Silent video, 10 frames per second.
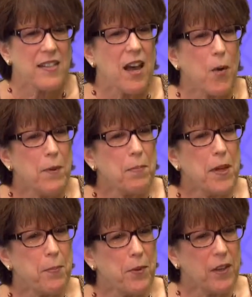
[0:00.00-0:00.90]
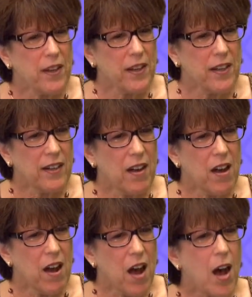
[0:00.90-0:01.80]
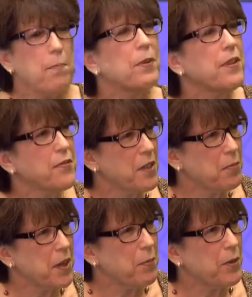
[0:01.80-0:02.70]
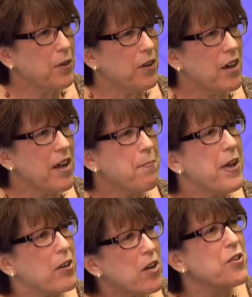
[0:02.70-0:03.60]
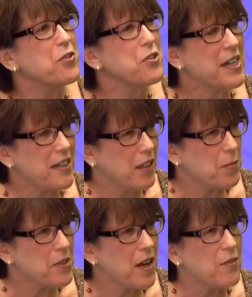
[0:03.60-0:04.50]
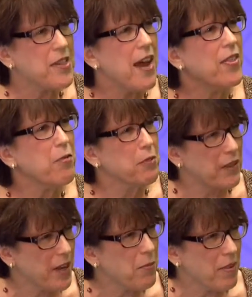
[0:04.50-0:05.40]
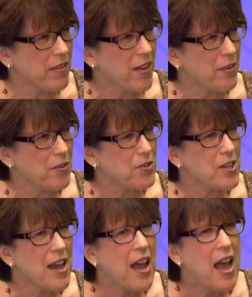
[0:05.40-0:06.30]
helping people in uplifting people, better understanding themselves, how they relate with others.